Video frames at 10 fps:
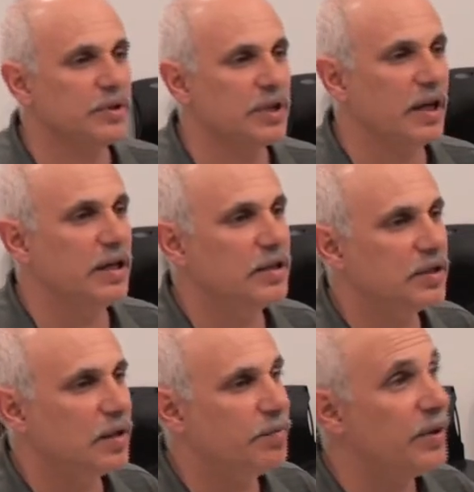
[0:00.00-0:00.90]
said is
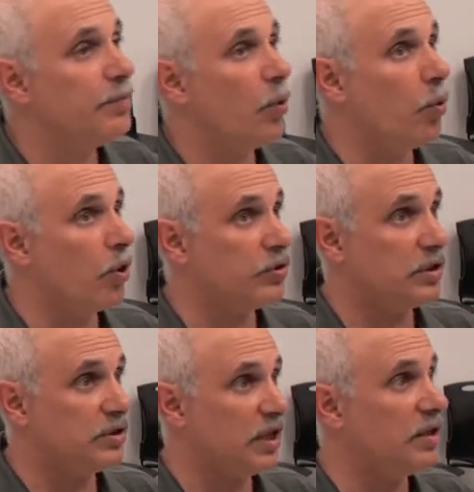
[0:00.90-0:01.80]
that people weren't
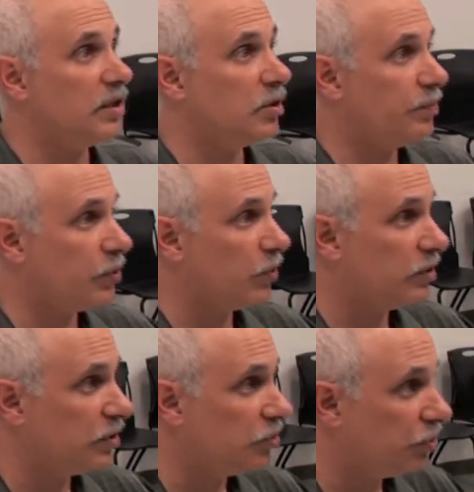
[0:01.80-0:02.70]
attending the
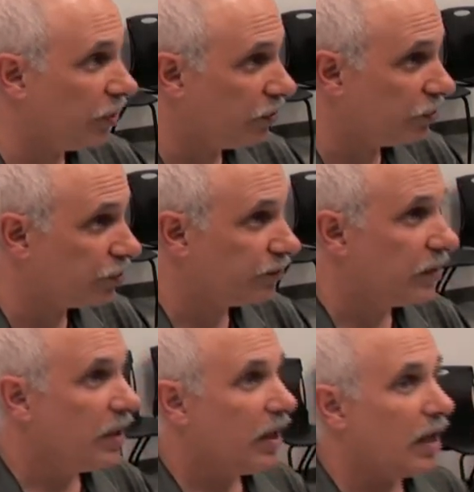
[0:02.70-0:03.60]
Puritan church.
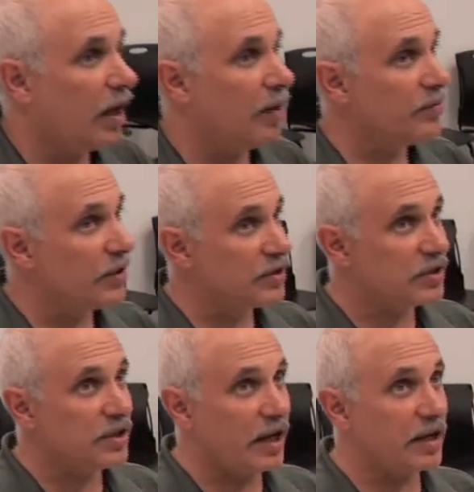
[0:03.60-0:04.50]
The
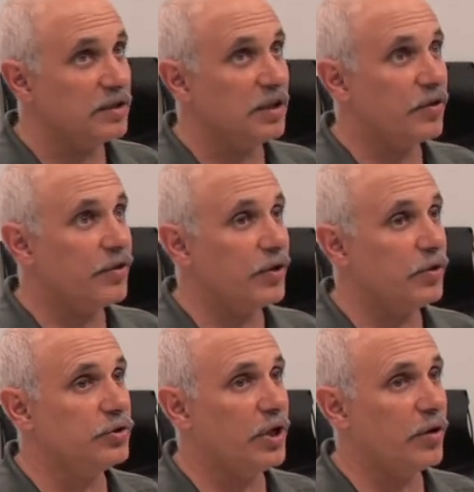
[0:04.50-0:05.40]
second and
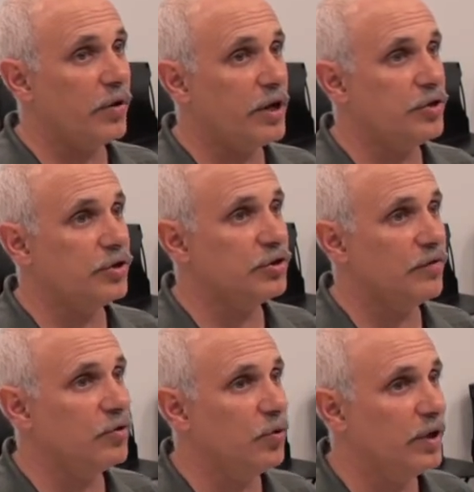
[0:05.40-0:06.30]
third generations
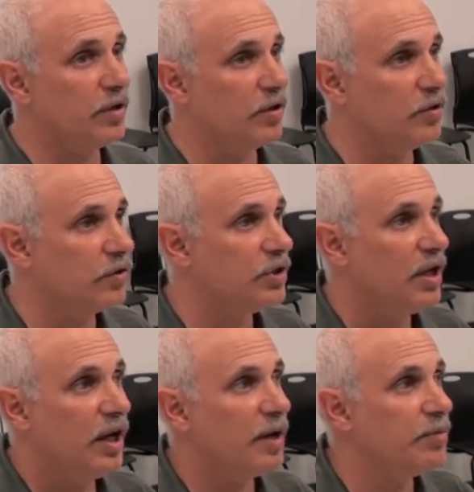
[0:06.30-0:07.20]
of New Englanders
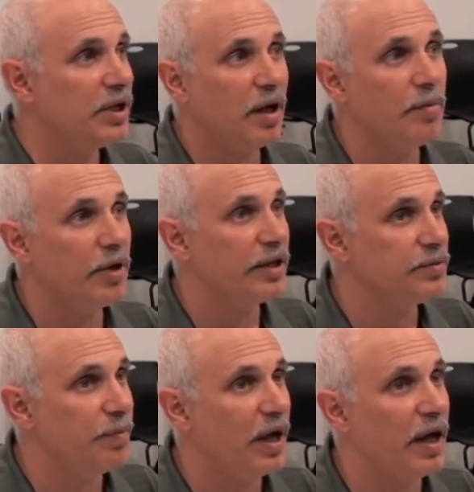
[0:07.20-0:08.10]
had become
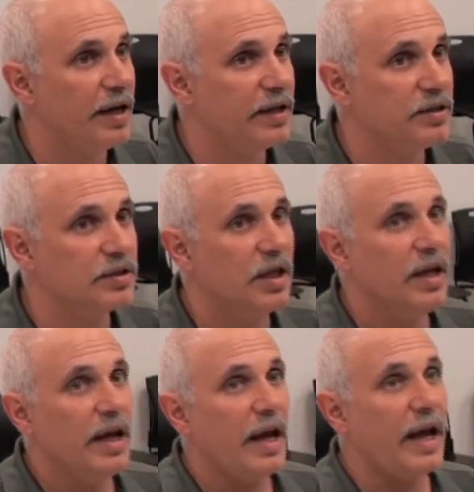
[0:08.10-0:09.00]
less pious.
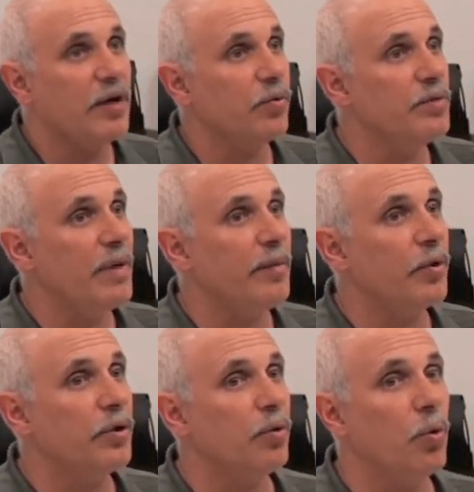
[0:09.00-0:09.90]
And
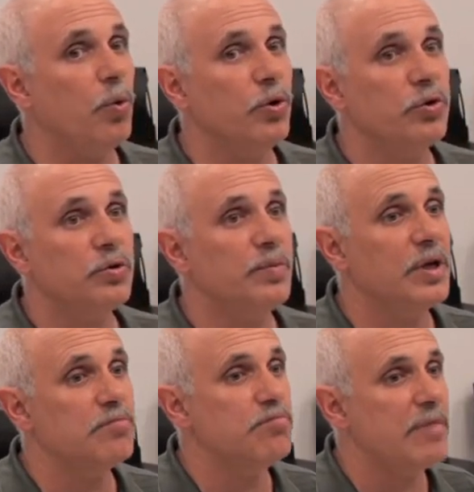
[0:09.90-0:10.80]
remember, in order to
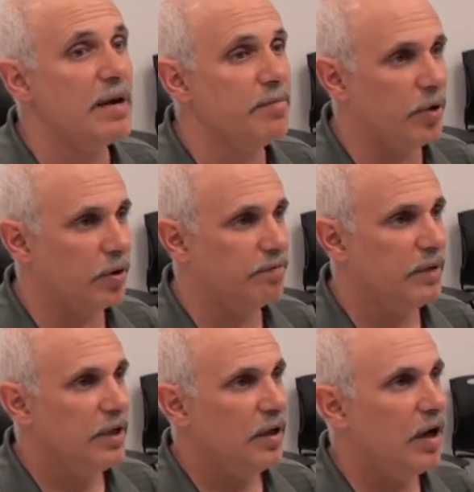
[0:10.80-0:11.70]
be a member
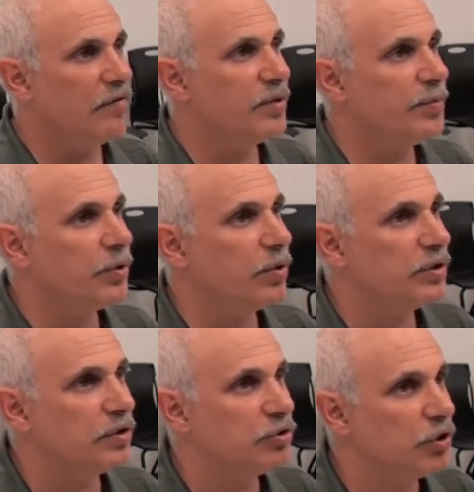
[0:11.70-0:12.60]
of the
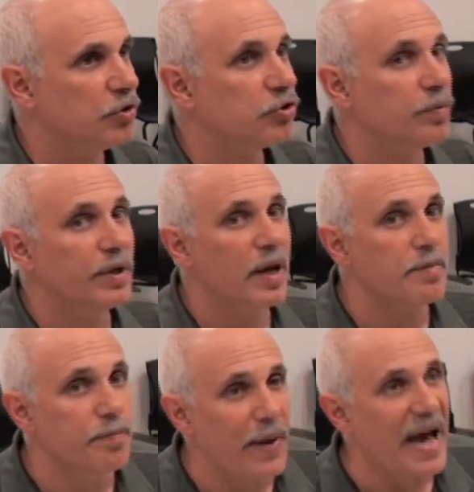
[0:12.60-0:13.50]
Puritan church, to be a
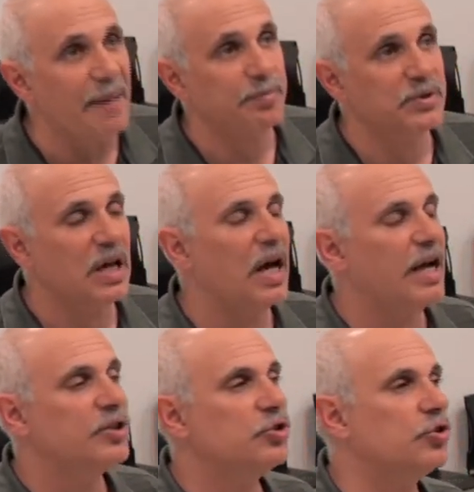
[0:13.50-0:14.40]

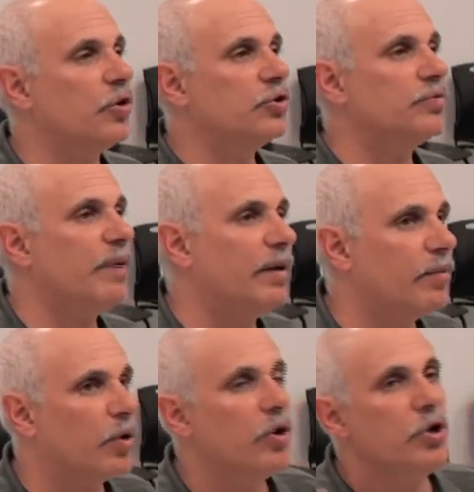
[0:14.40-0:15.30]
baptized church
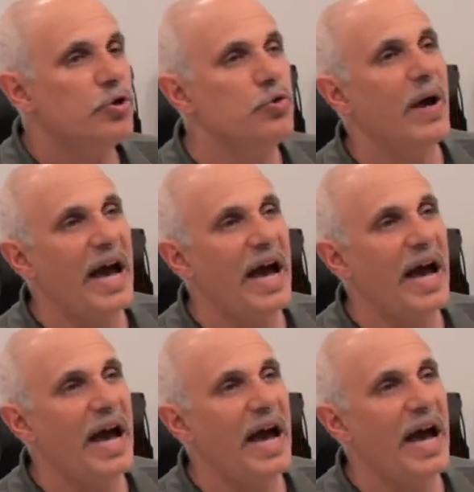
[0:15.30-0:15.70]
member, you